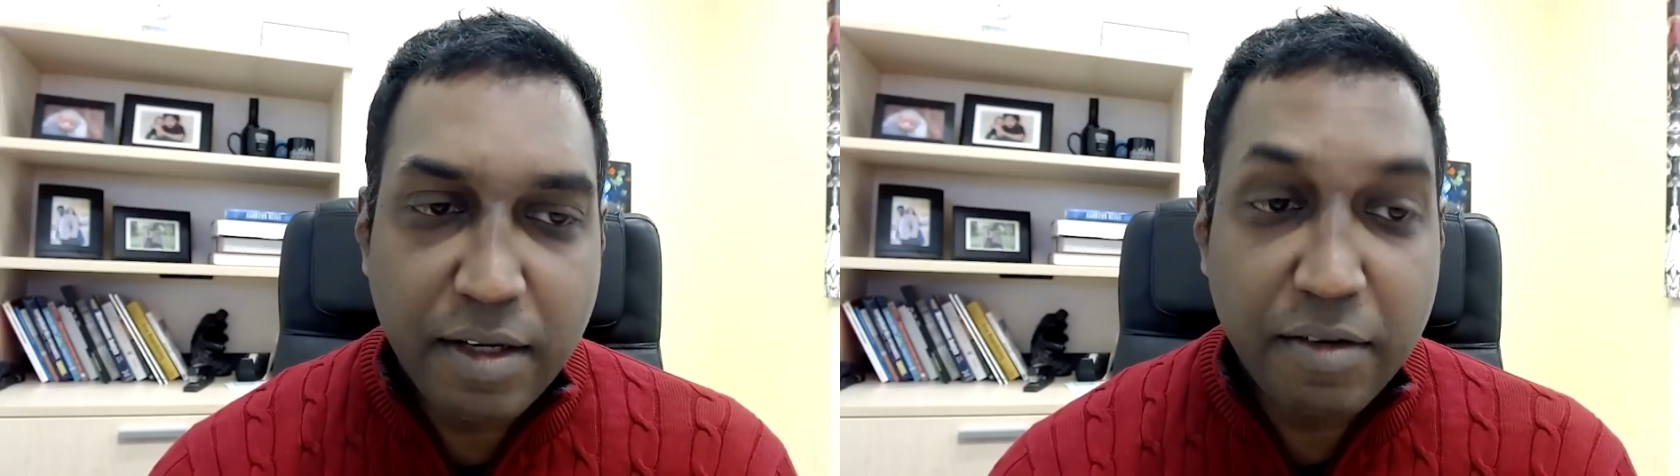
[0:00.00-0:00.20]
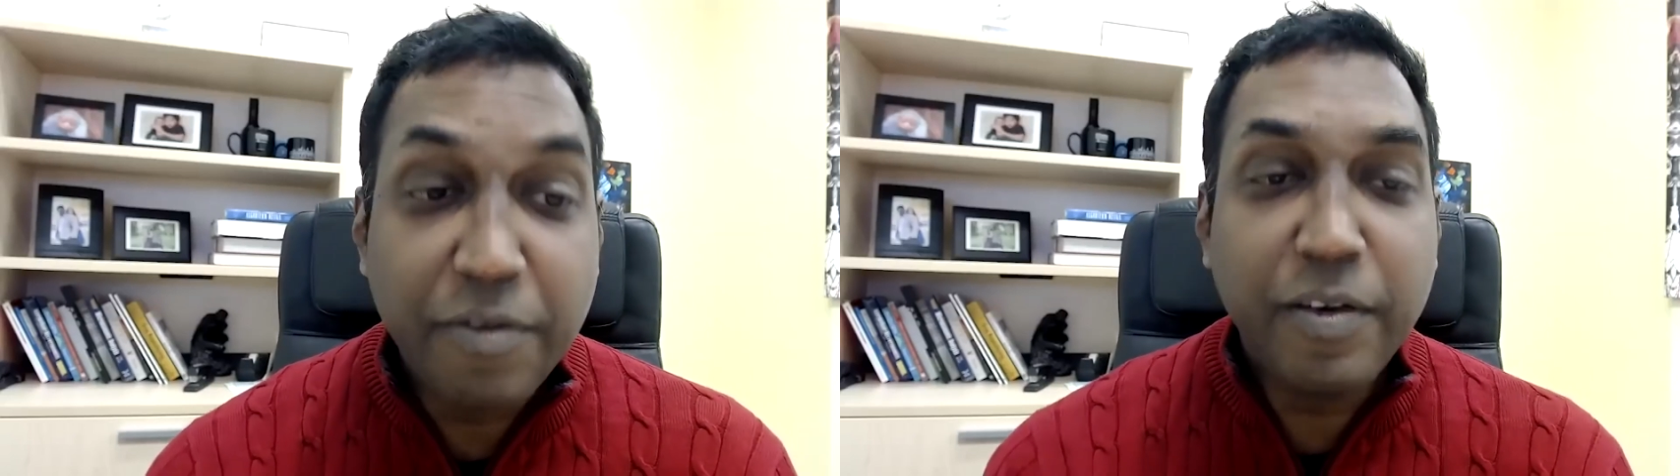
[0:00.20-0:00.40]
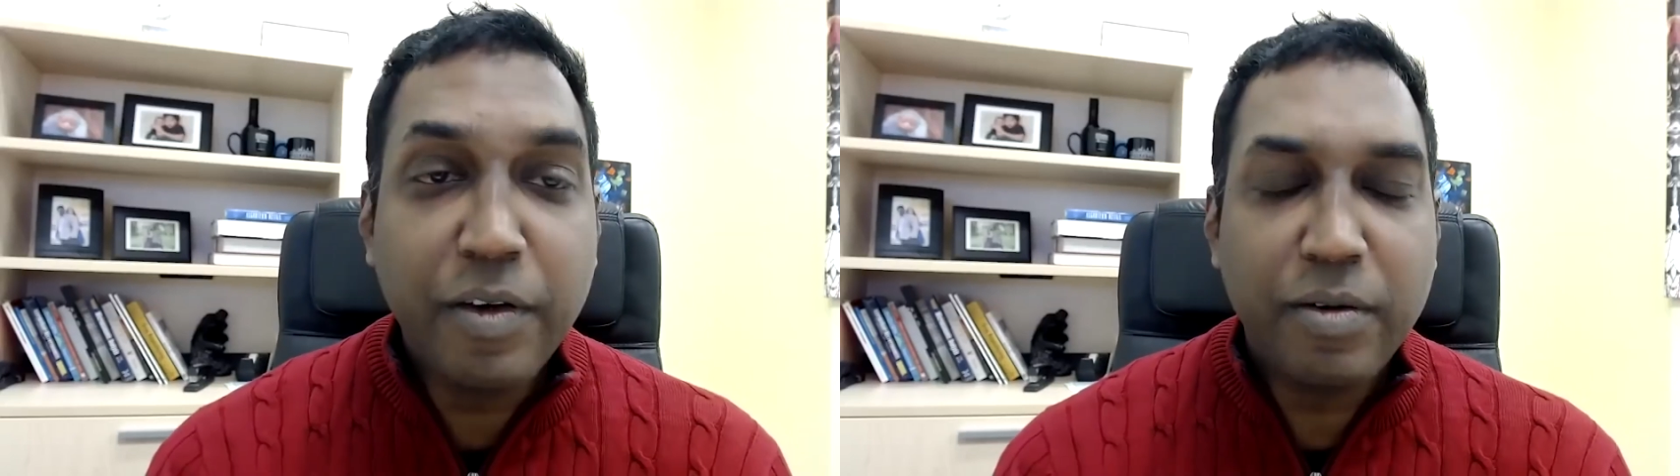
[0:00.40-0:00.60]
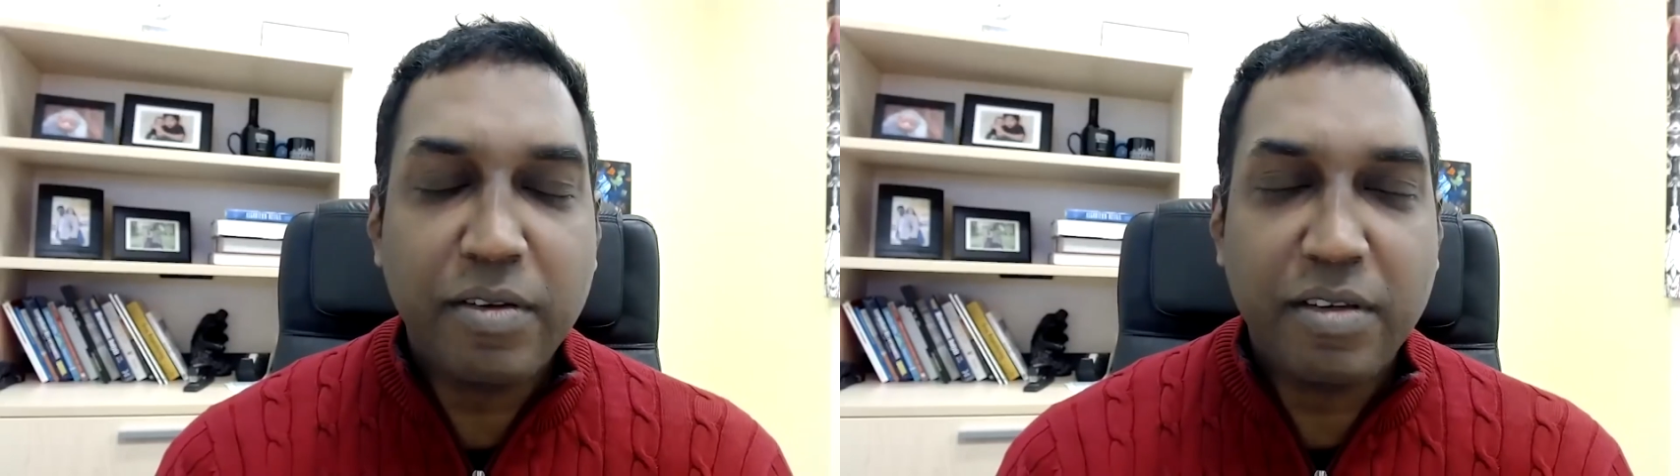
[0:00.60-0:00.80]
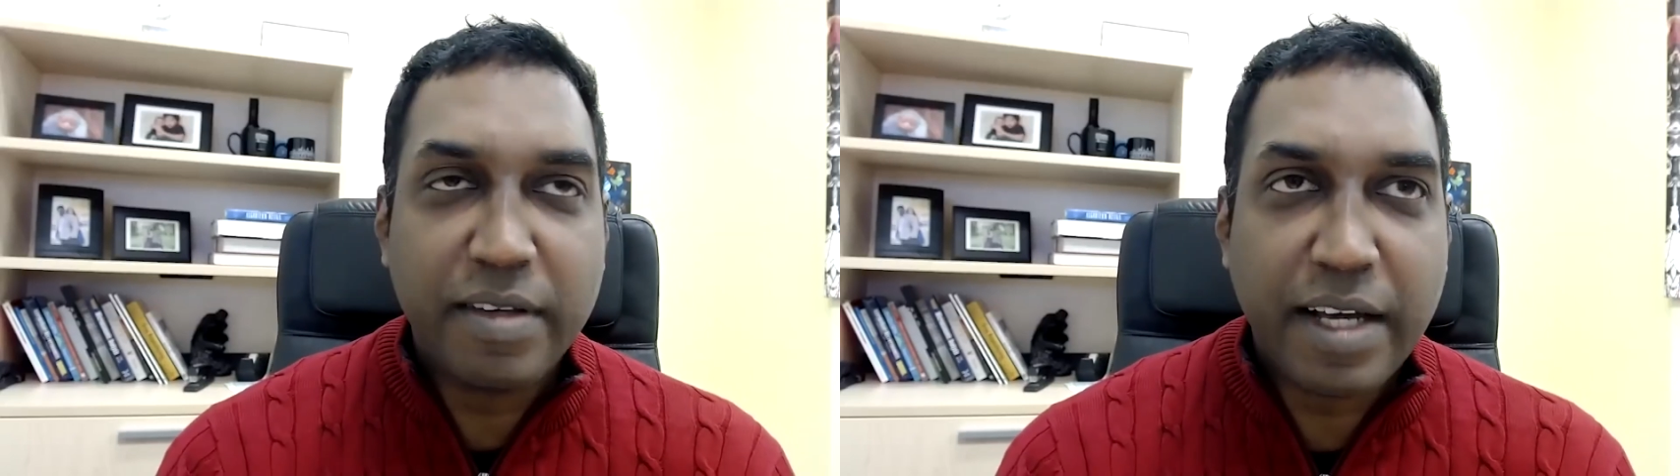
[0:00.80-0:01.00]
confused is